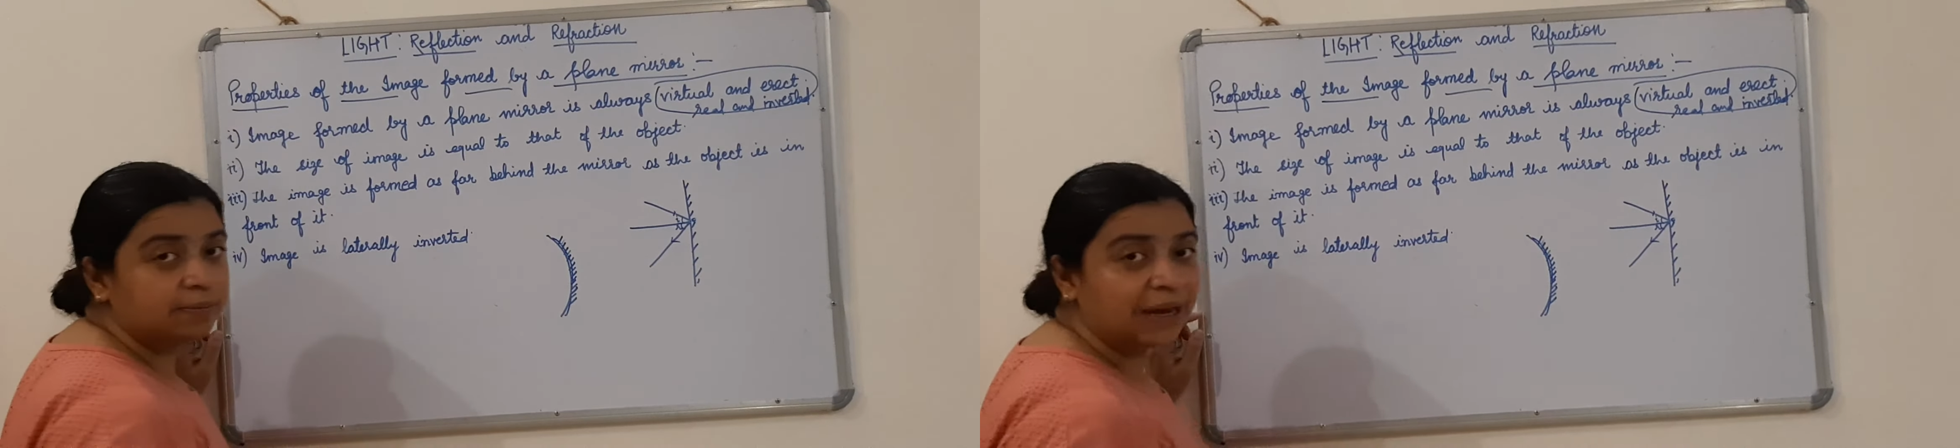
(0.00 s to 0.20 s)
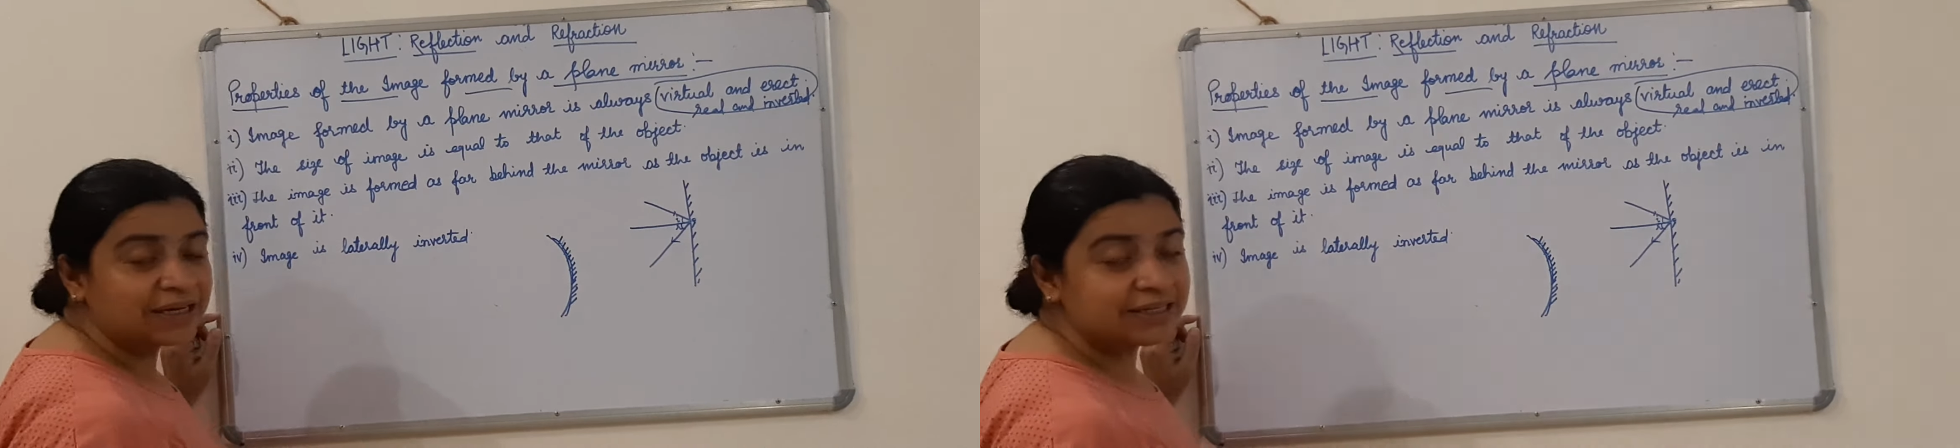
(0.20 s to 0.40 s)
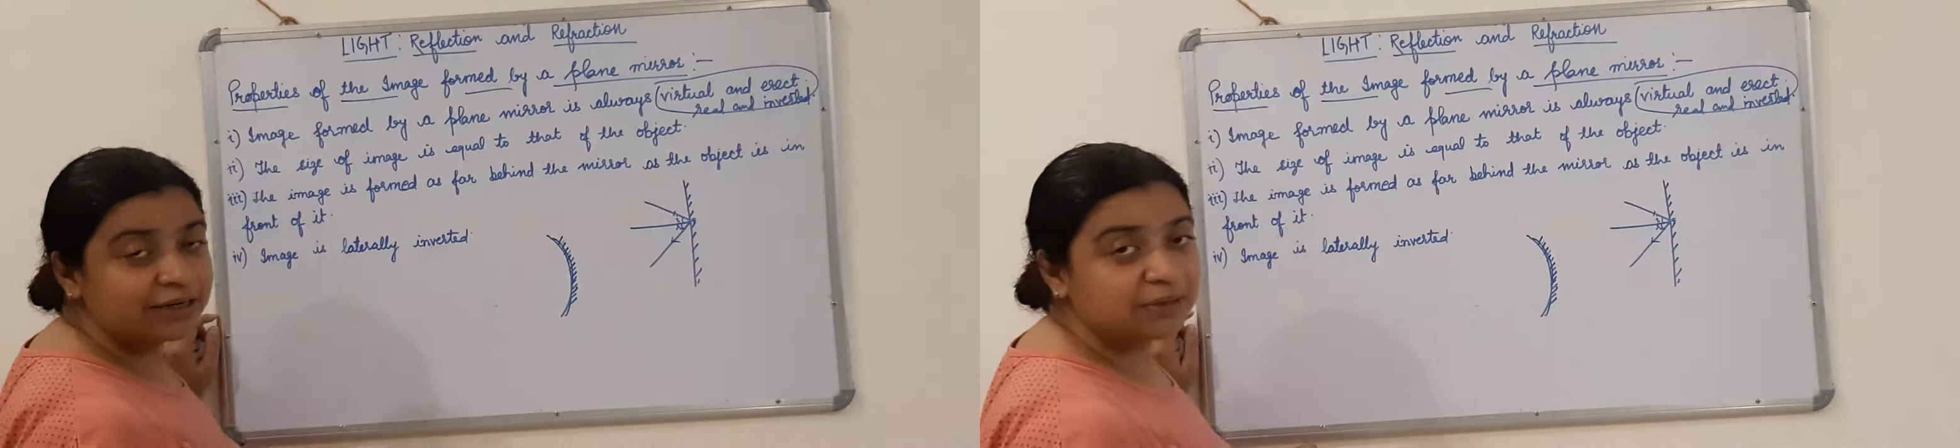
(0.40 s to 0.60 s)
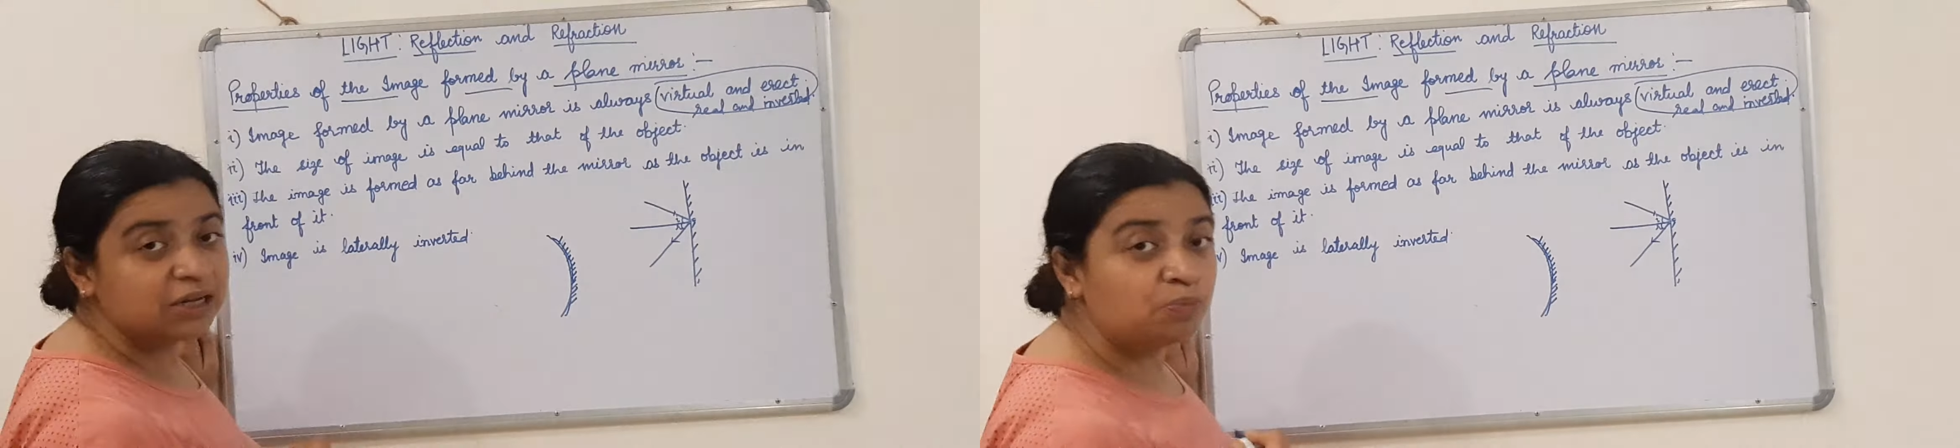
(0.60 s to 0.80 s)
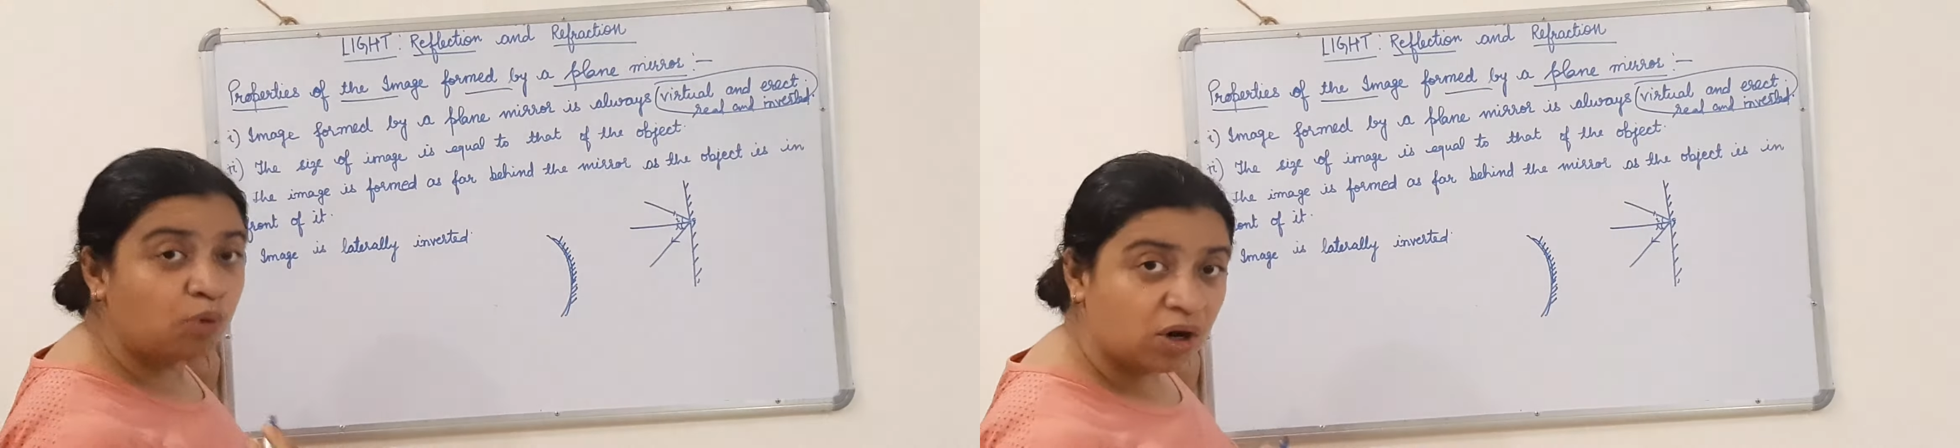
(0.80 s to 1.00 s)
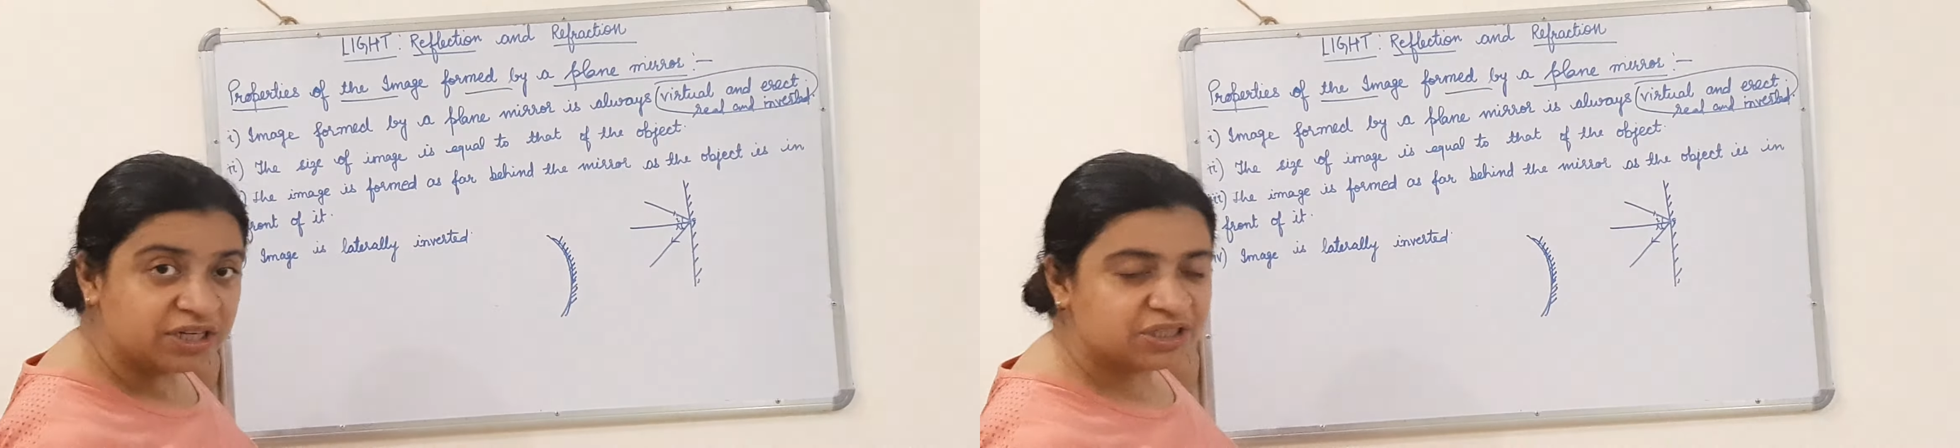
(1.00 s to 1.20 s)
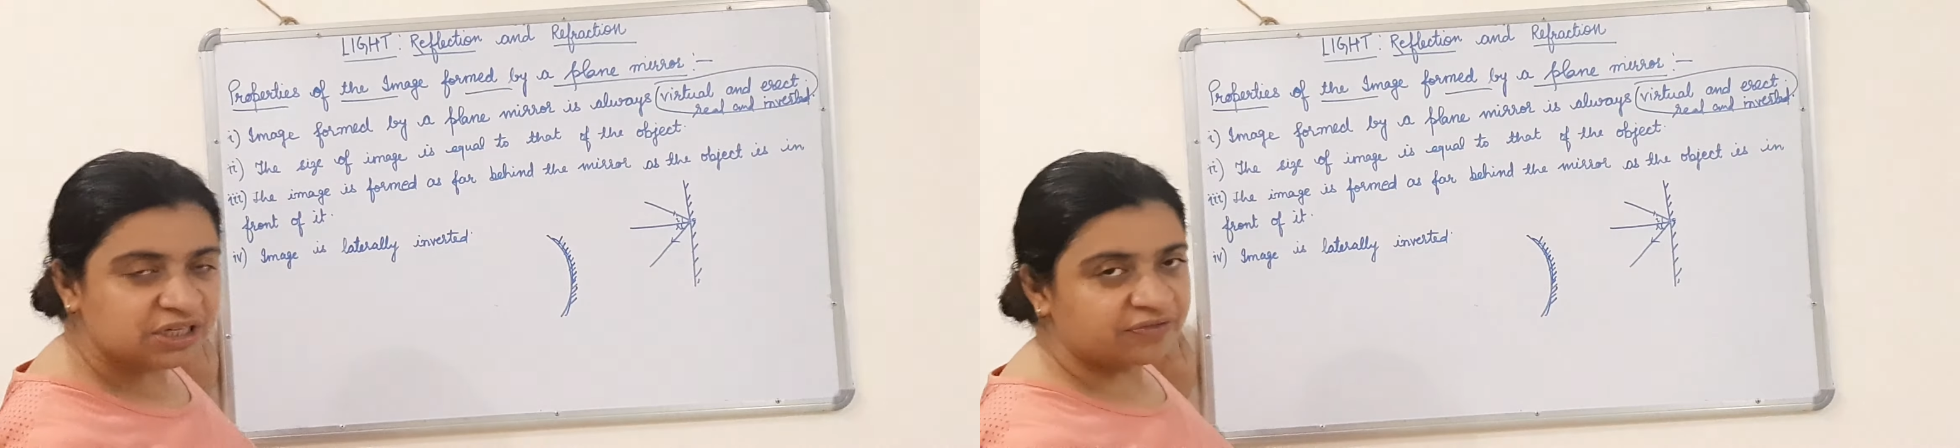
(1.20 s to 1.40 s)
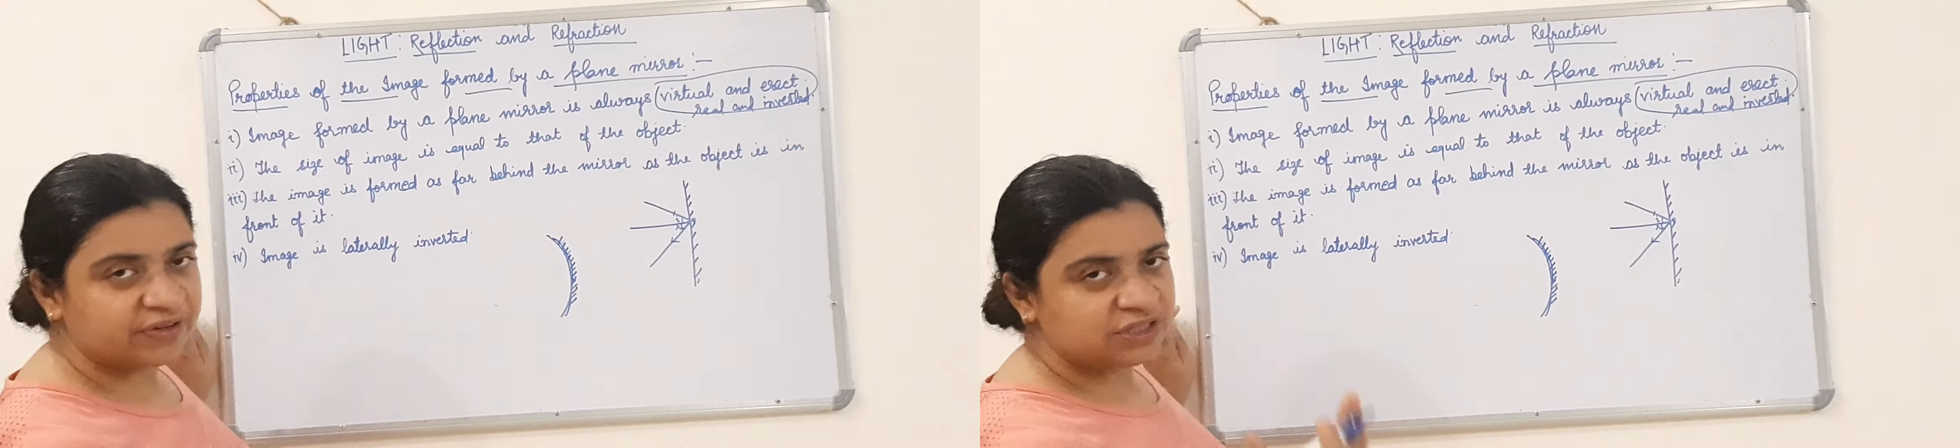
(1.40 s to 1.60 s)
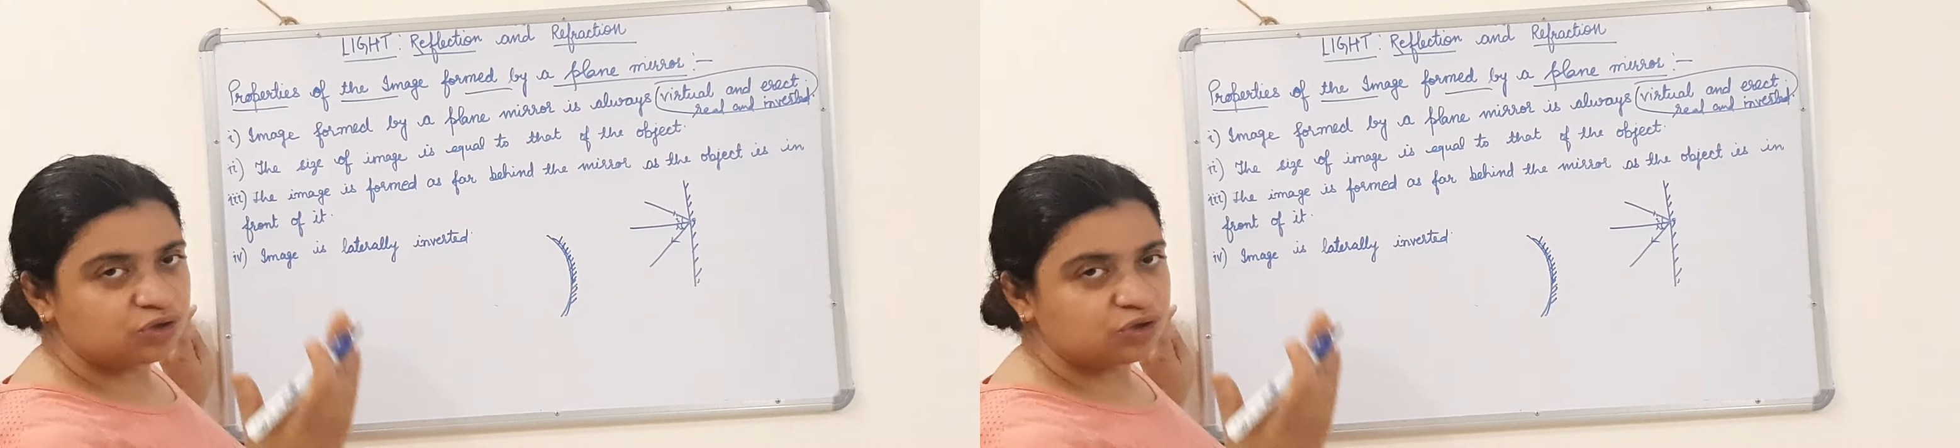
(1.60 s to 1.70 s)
Back side was a polished surface.